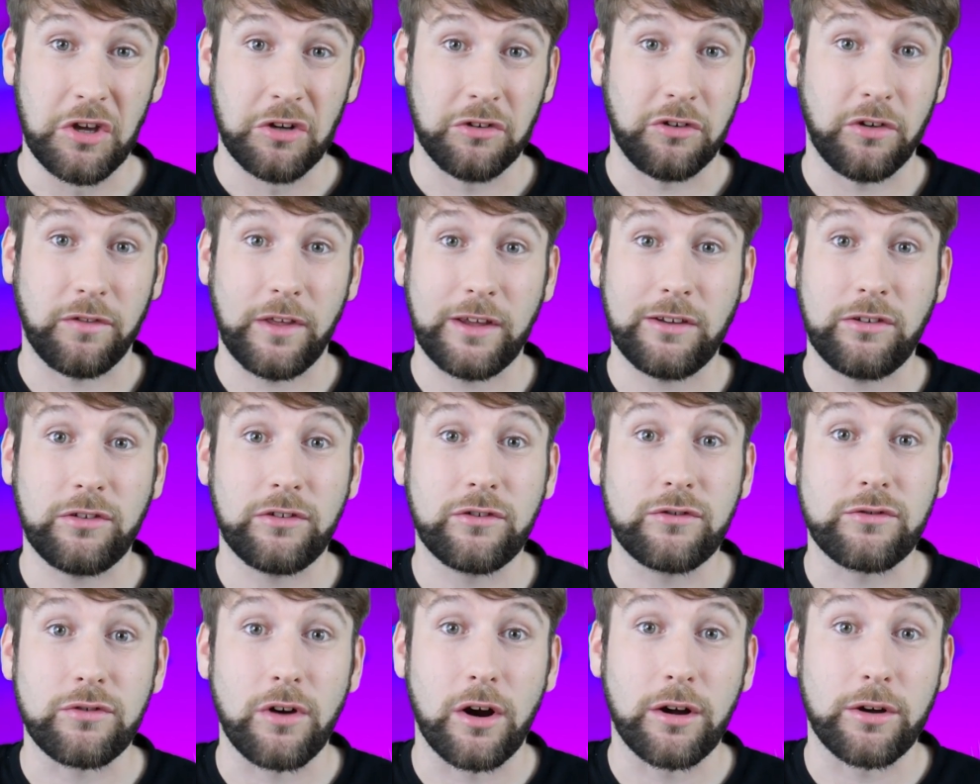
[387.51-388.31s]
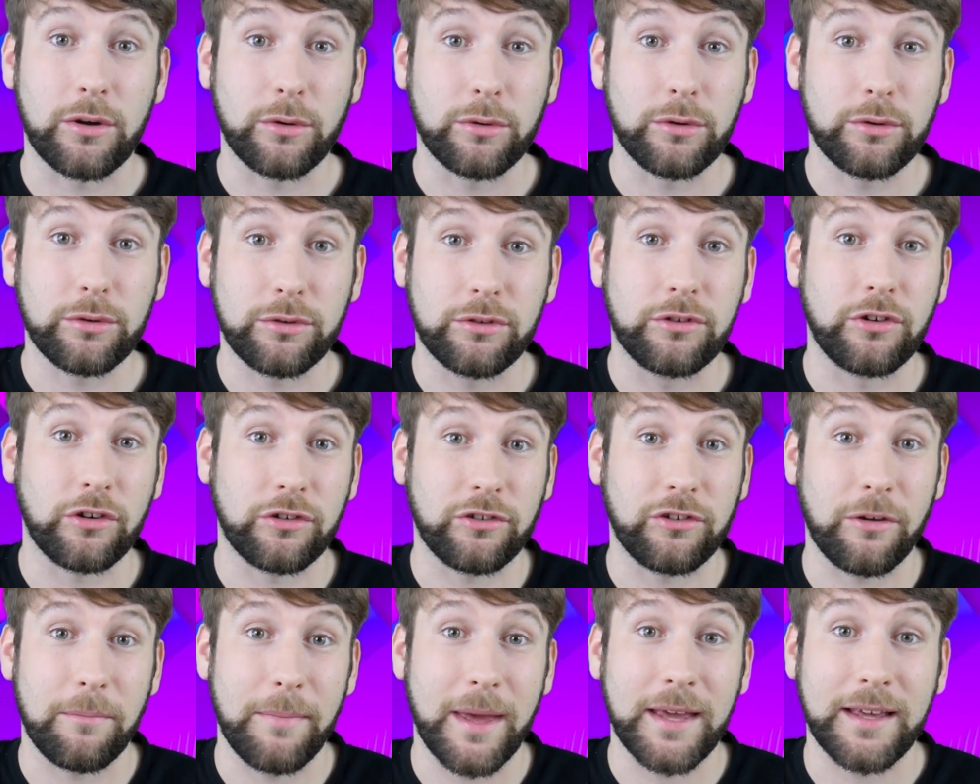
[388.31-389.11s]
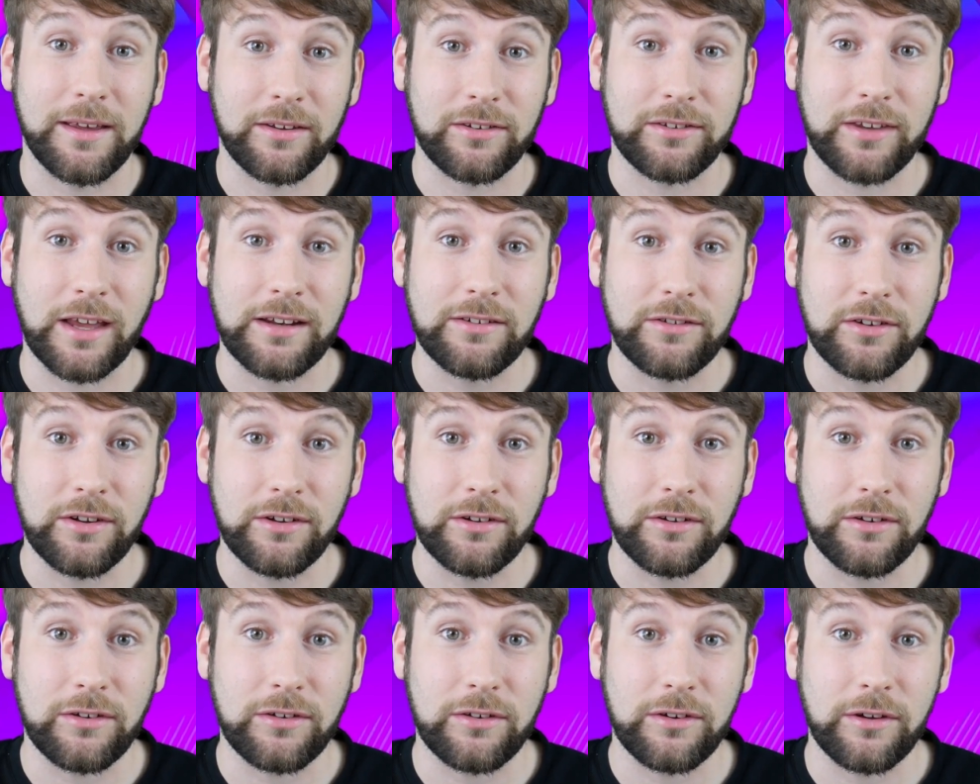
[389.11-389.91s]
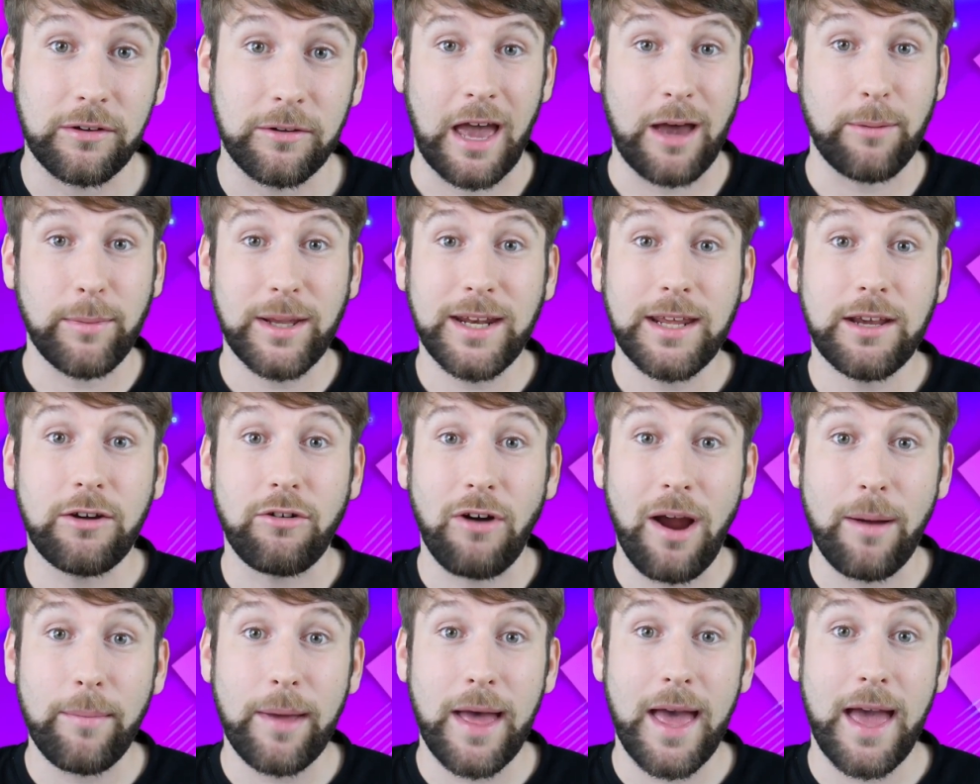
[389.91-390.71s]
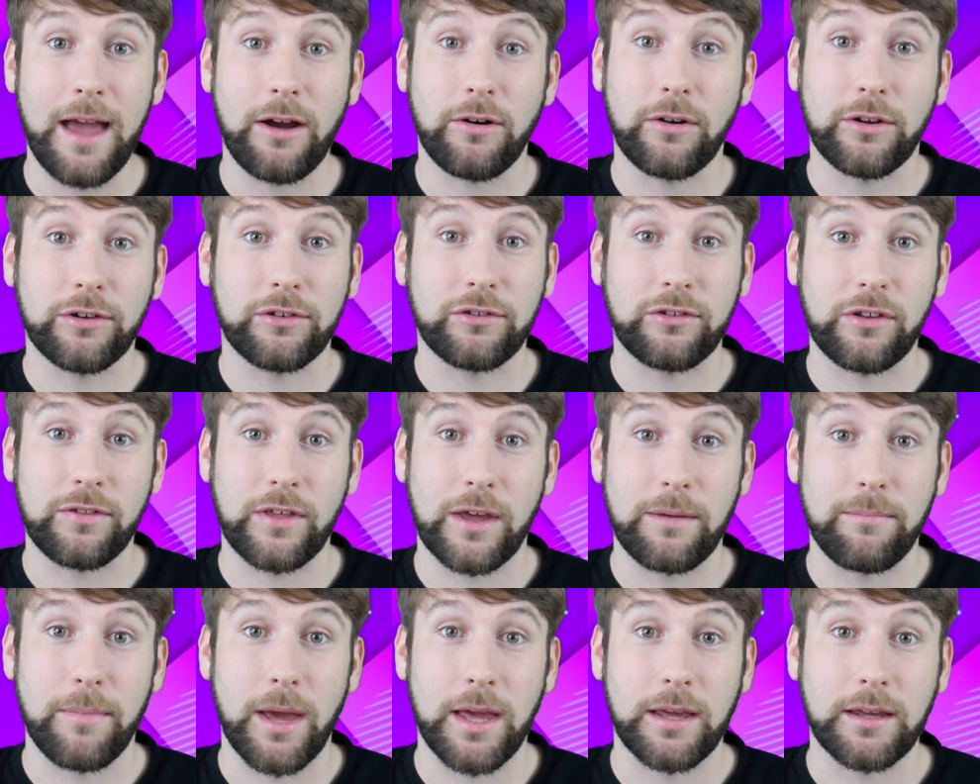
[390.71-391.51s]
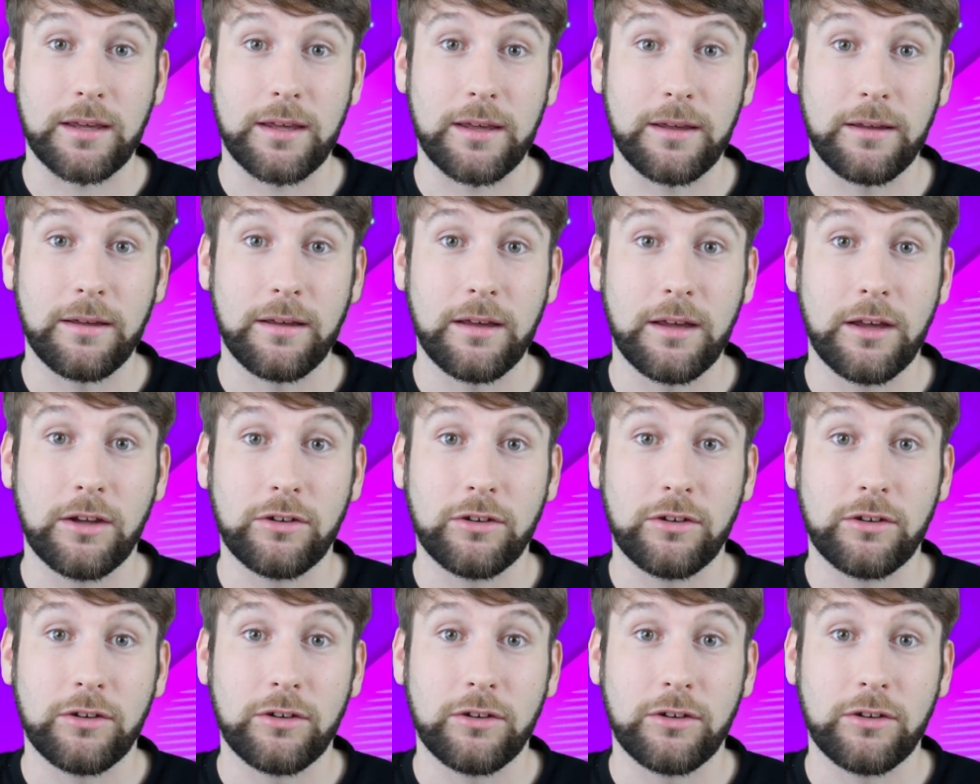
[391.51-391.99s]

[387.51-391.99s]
Do they struggle just to make a sentence? How many grammar errors do they make?